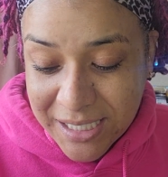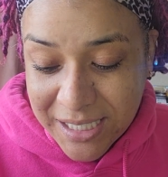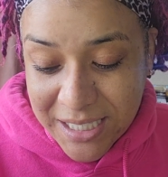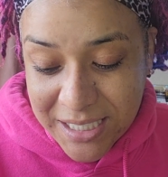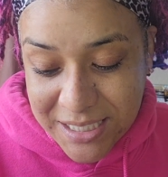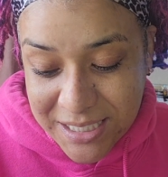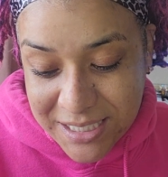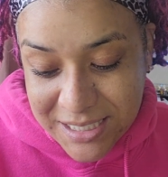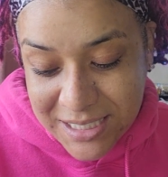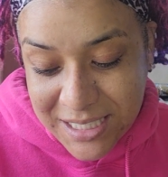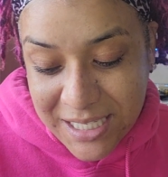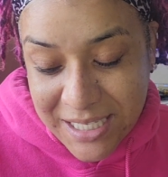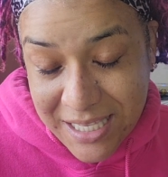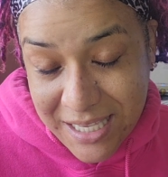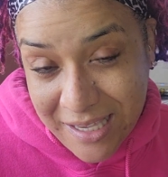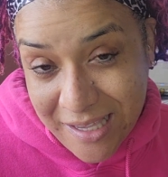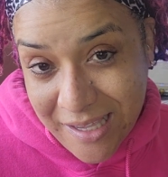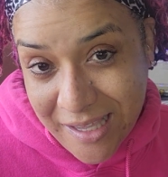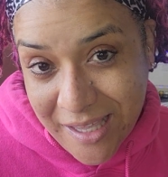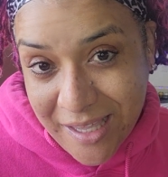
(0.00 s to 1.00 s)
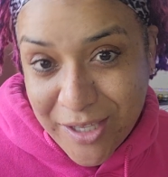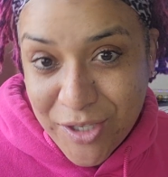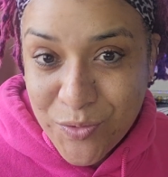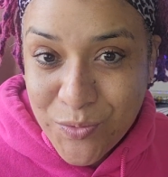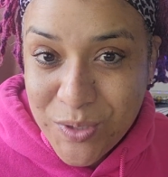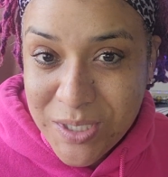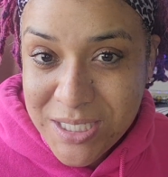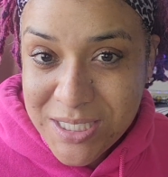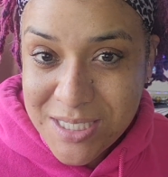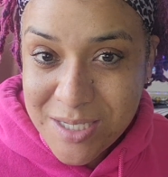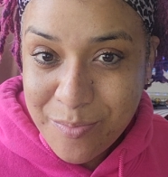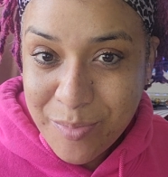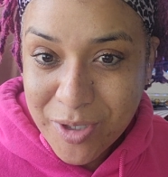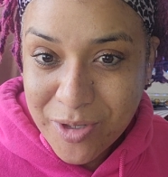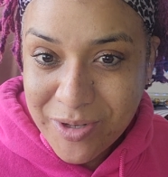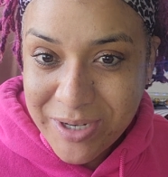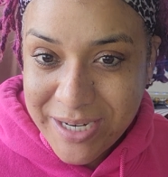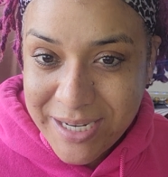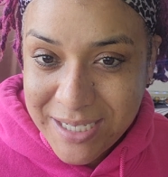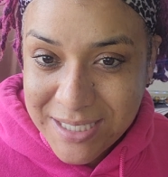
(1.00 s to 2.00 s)
And she's like, yeah, you need to
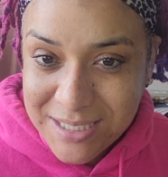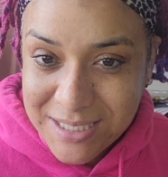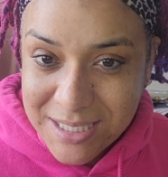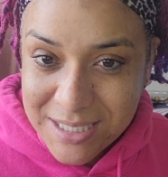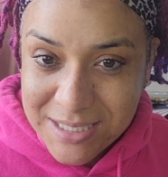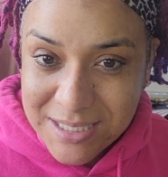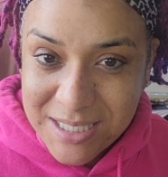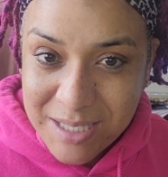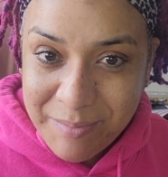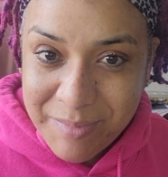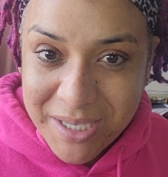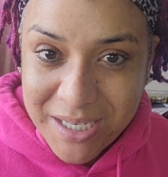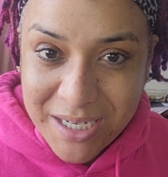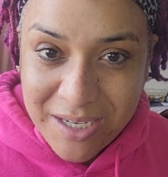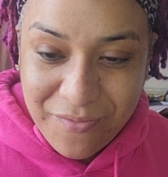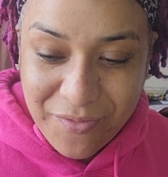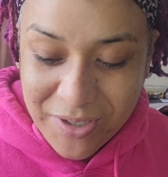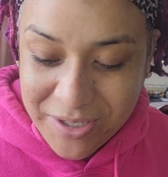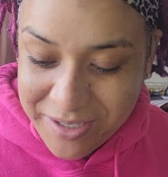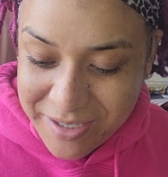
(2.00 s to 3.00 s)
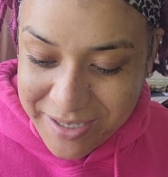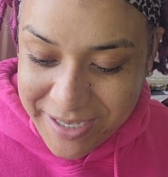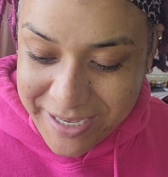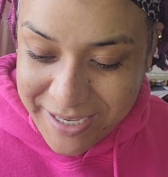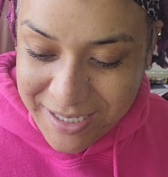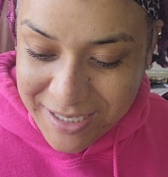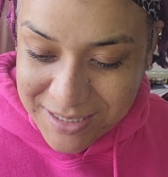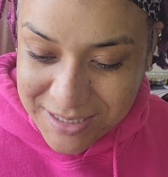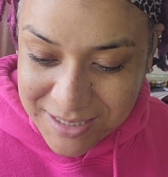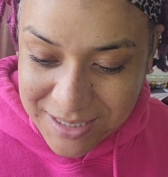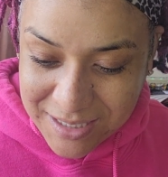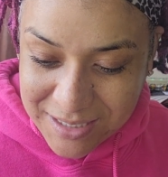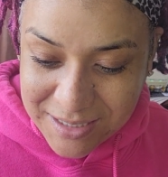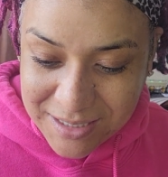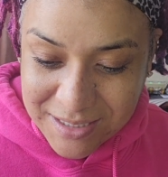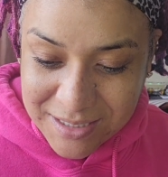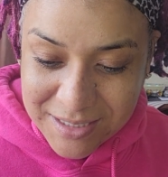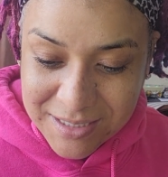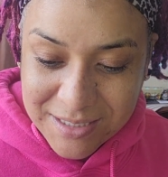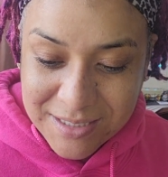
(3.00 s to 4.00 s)
burn ancestor money for your
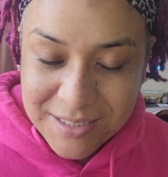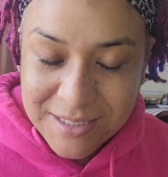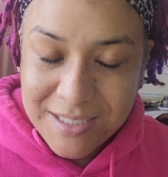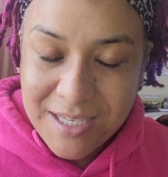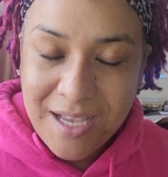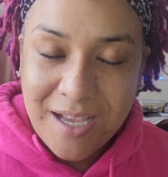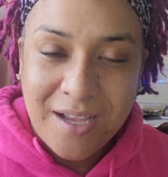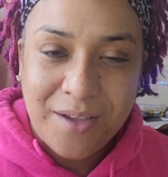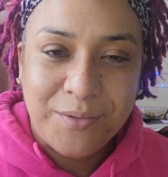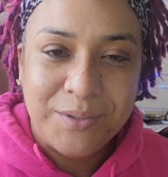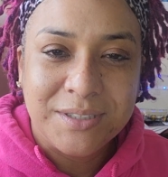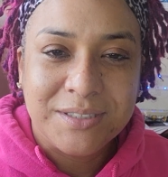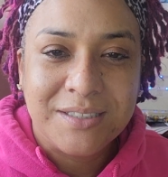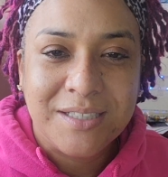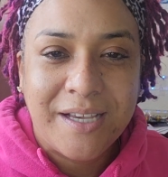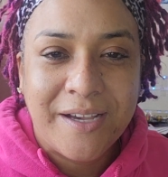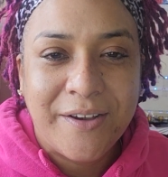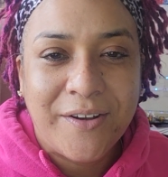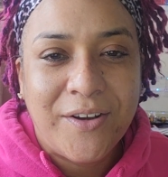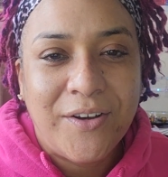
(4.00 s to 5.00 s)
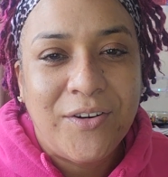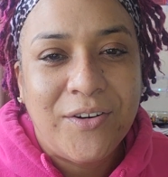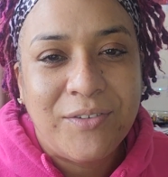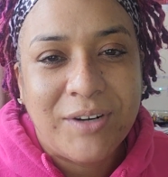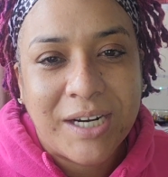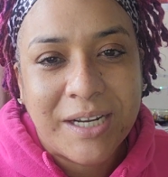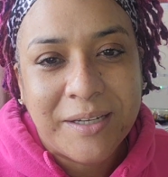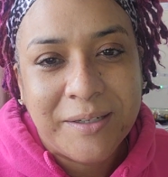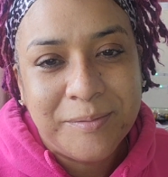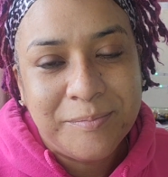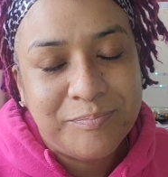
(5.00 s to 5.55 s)
ancestors. I was like, all right.